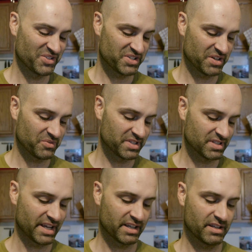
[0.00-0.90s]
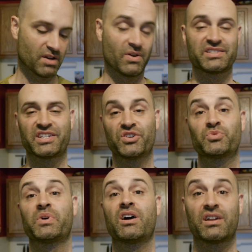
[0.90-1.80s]
because she always, like, as the years
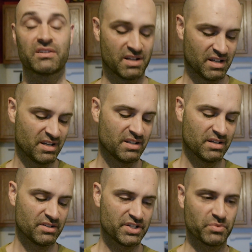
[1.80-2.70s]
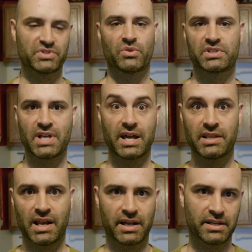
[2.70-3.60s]
went on, she was so
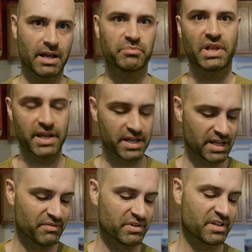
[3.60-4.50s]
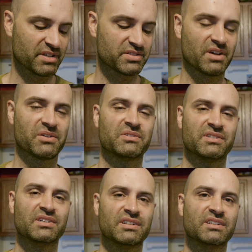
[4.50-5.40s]
excited that I kept playing and everything, so
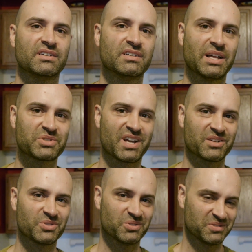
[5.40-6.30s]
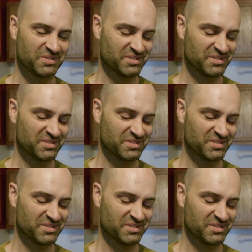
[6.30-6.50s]
that was kind of cool.